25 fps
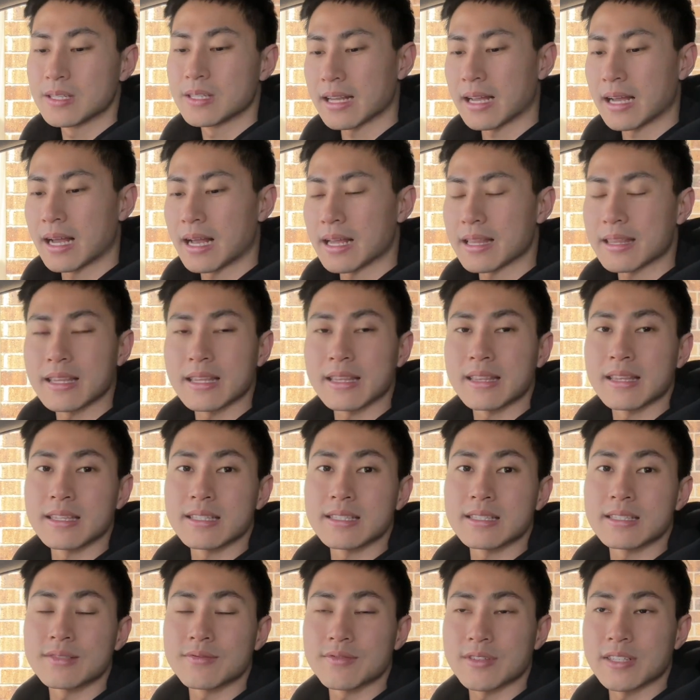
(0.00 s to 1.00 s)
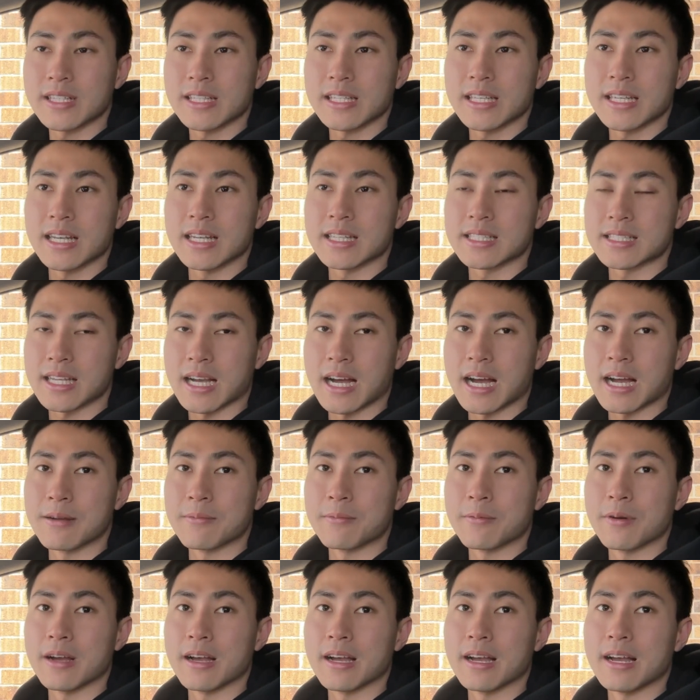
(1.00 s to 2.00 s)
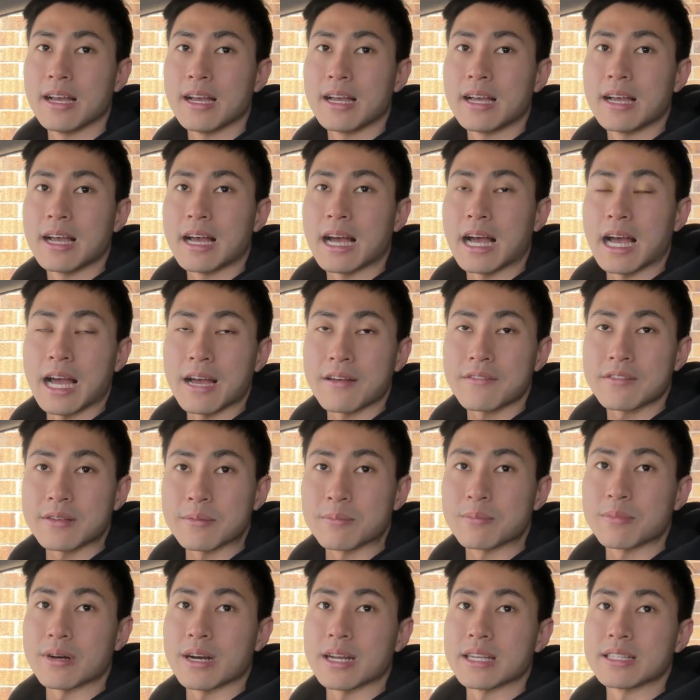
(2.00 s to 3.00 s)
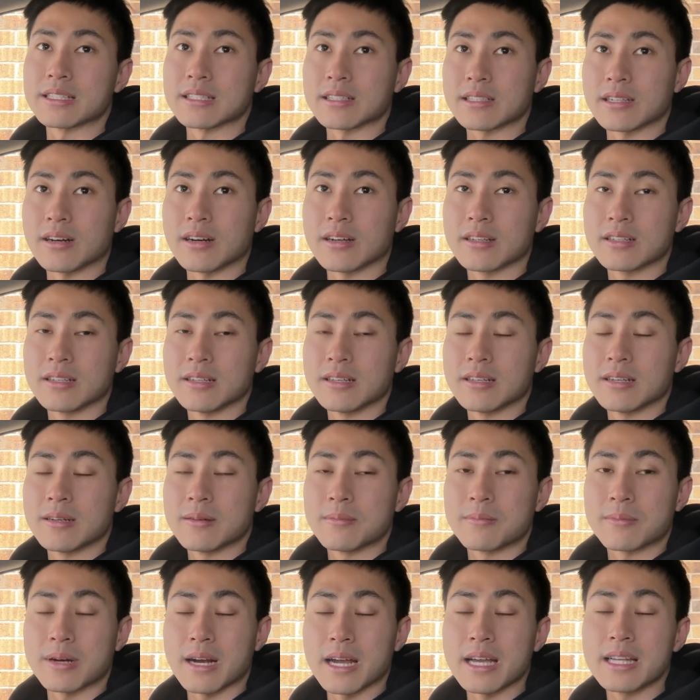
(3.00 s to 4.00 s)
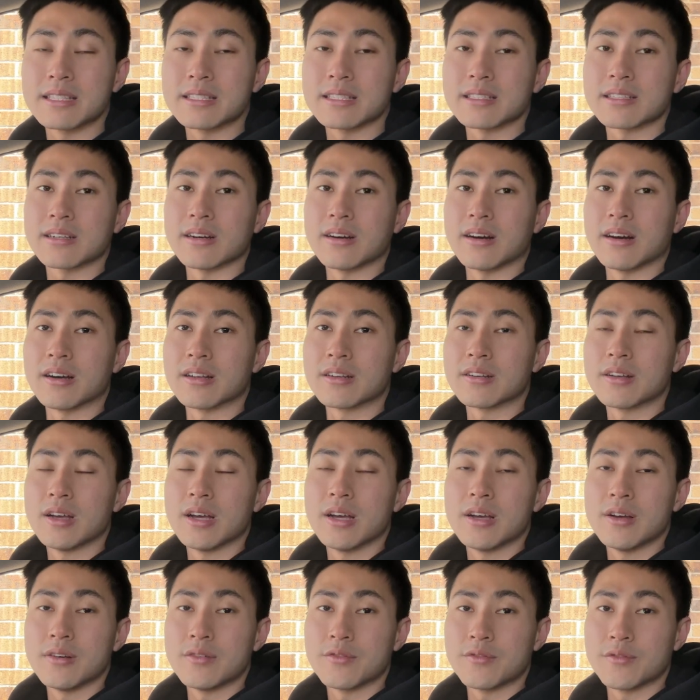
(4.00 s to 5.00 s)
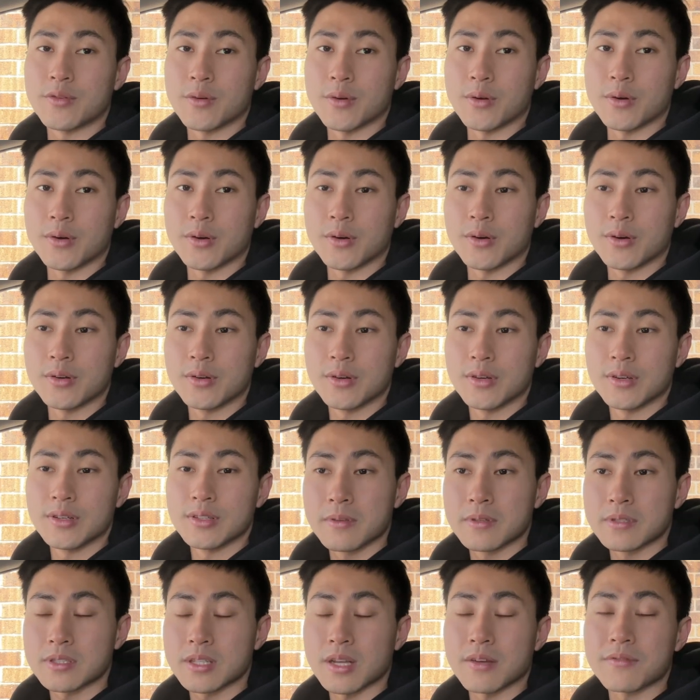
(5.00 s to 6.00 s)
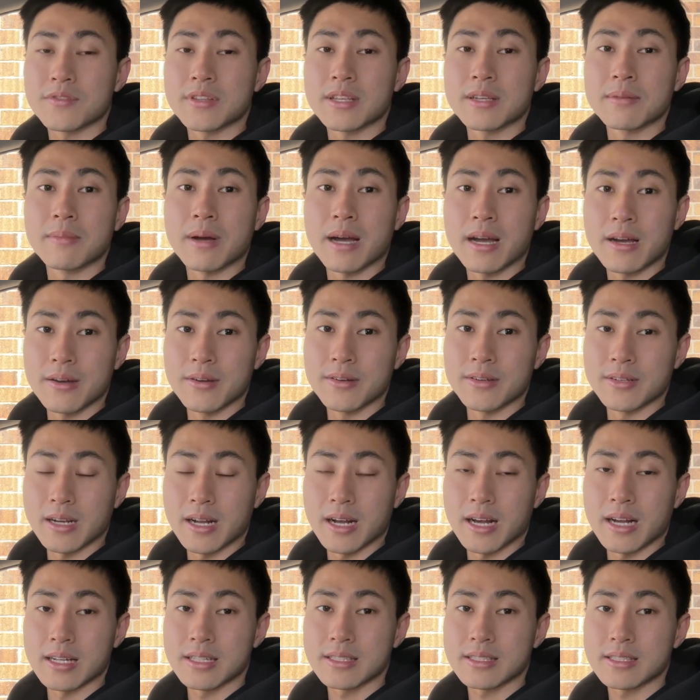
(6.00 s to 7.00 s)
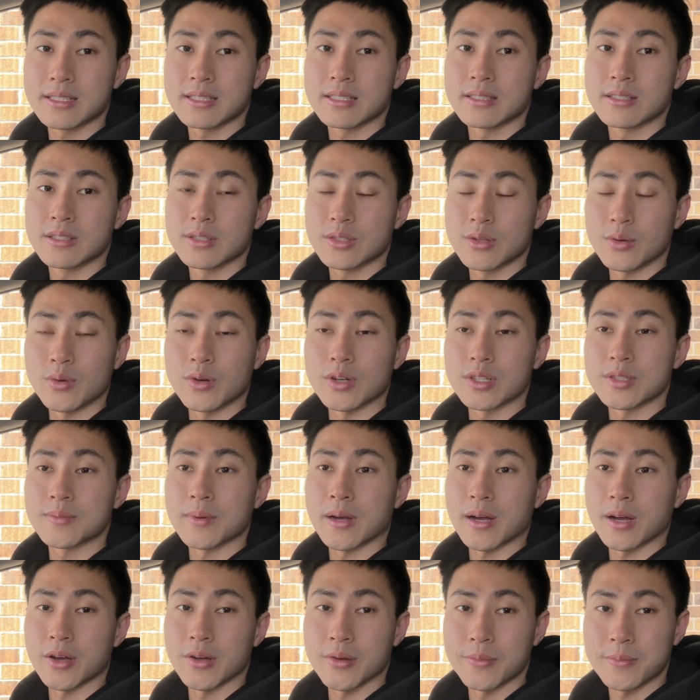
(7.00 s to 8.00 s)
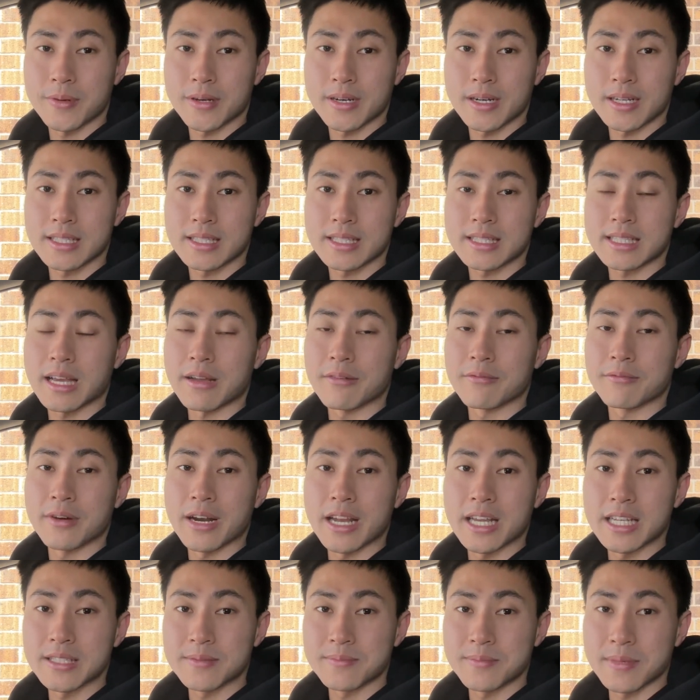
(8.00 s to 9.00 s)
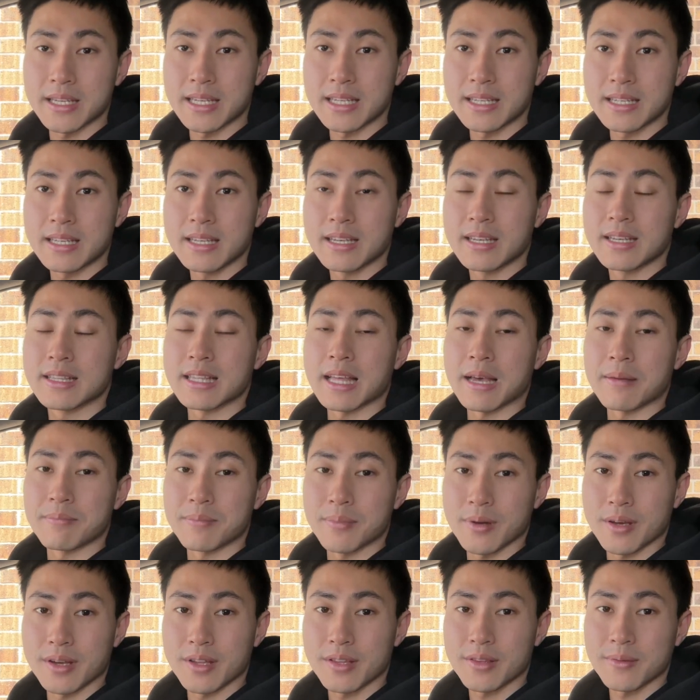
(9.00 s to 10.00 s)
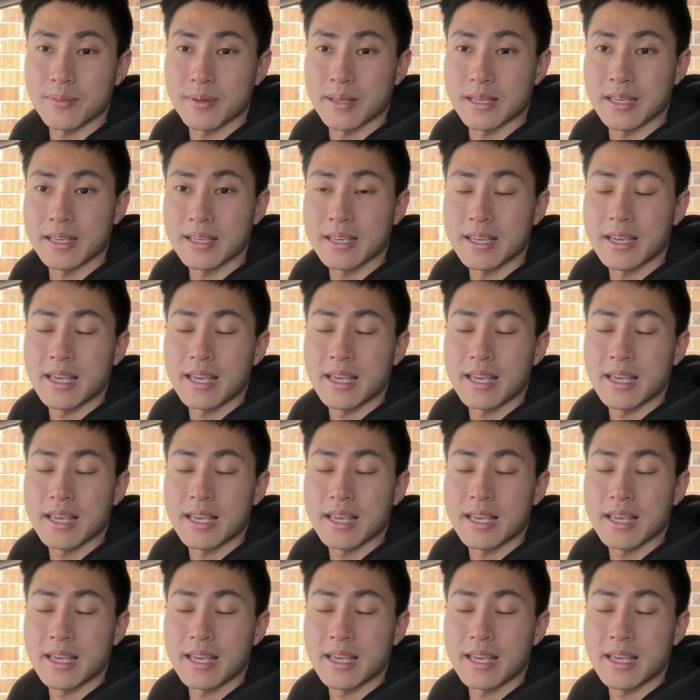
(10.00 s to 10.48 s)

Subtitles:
I think this is really a time where I have to pray to God for softening my own hearts towards my own parents that raised me, that birthed me.